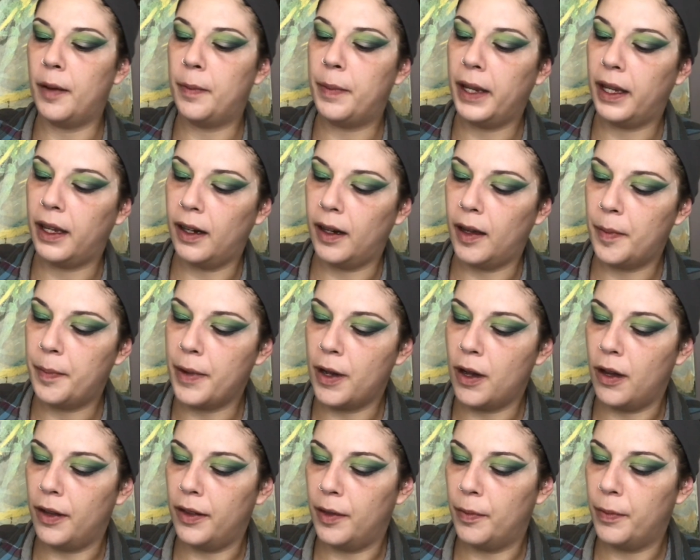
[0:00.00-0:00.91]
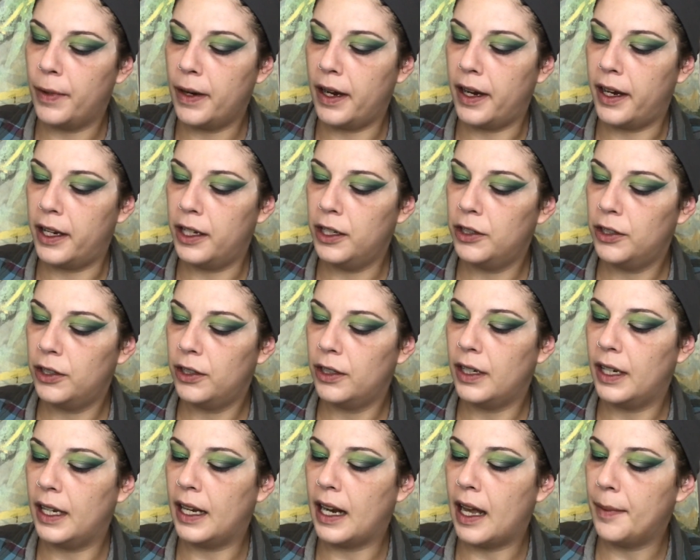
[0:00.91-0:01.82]
to pick it up on the brush,
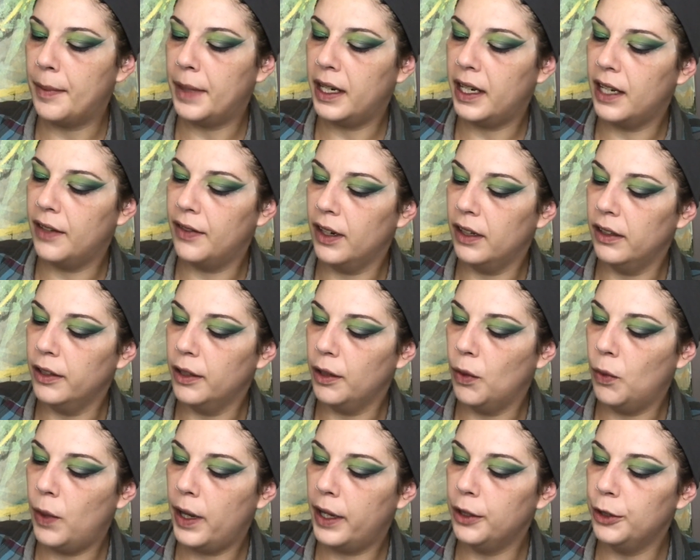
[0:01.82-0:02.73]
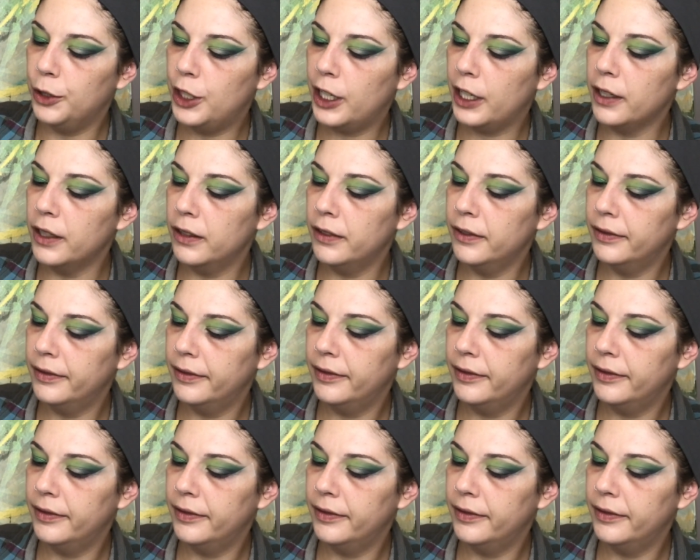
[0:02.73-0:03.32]
and I'm going to give it a little wiggle jiggle